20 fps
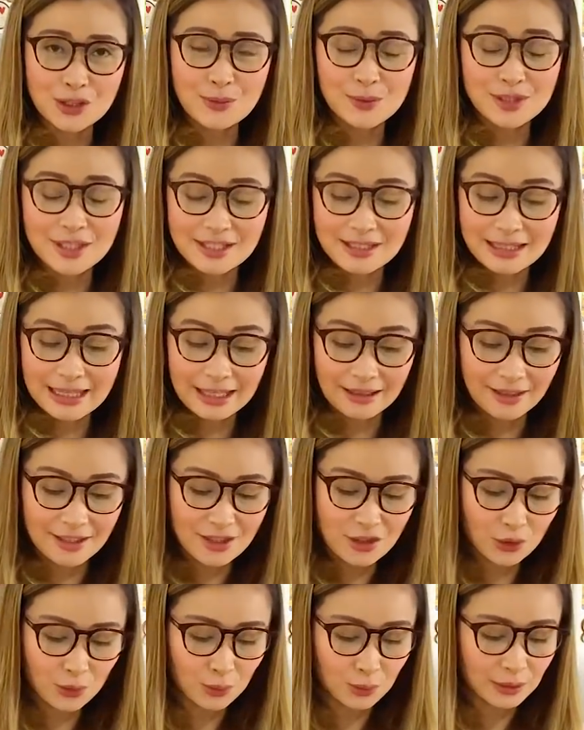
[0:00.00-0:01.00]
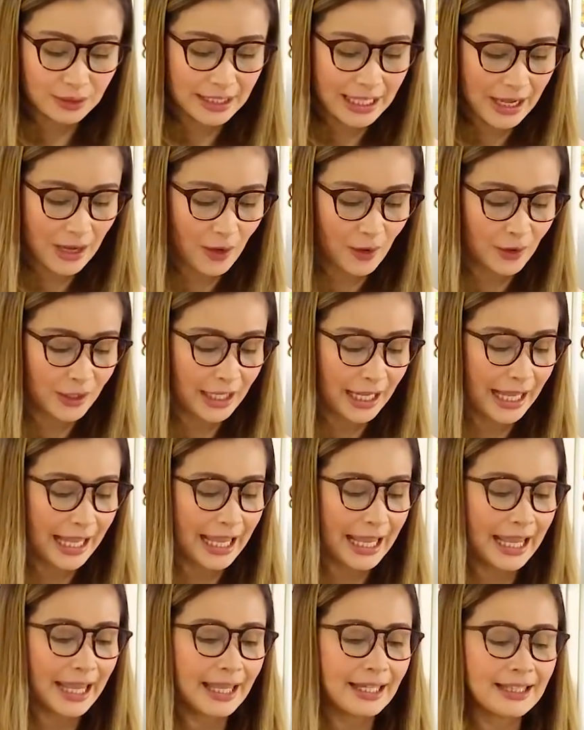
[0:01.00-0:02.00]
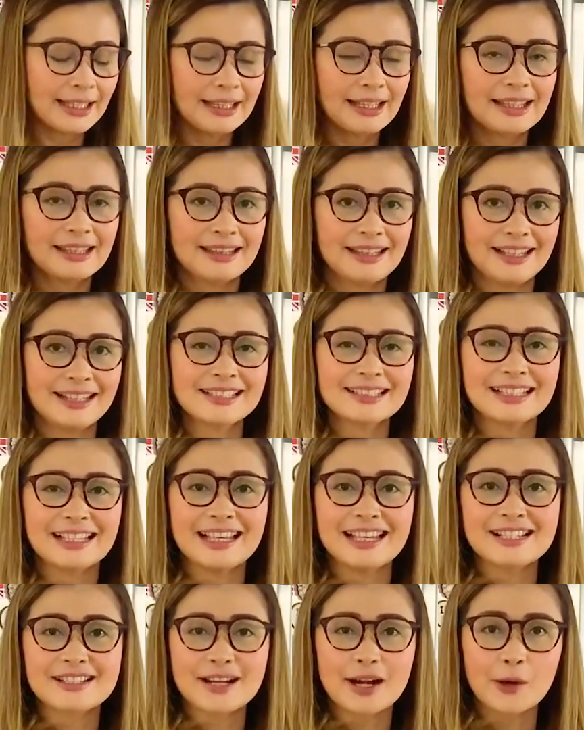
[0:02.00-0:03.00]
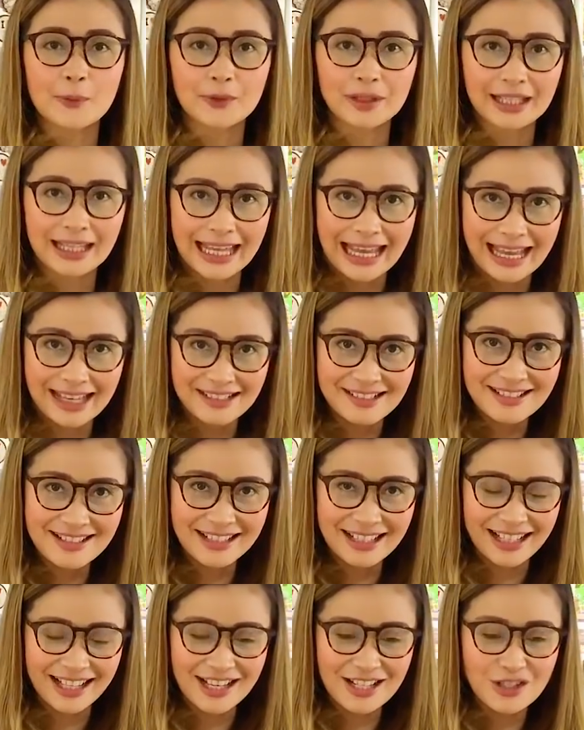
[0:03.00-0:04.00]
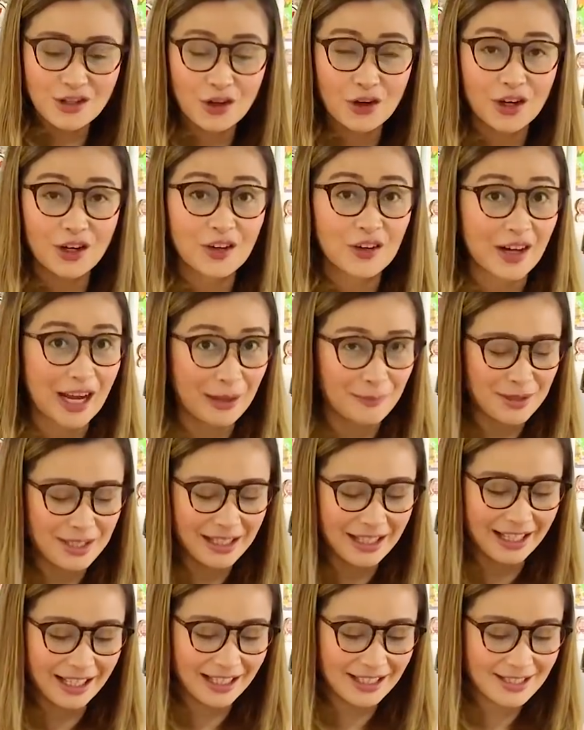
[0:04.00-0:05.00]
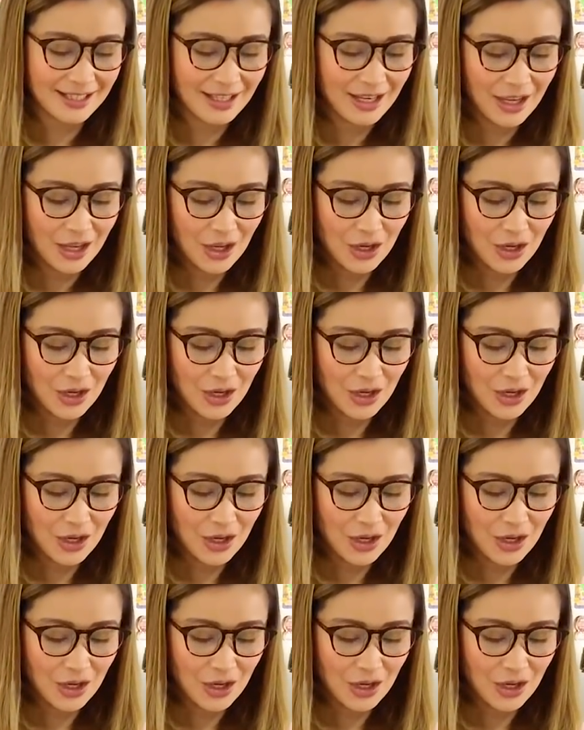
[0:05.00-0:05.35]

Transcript: We'll just let this cool down. And this is our tiny sticks, our crab sticks.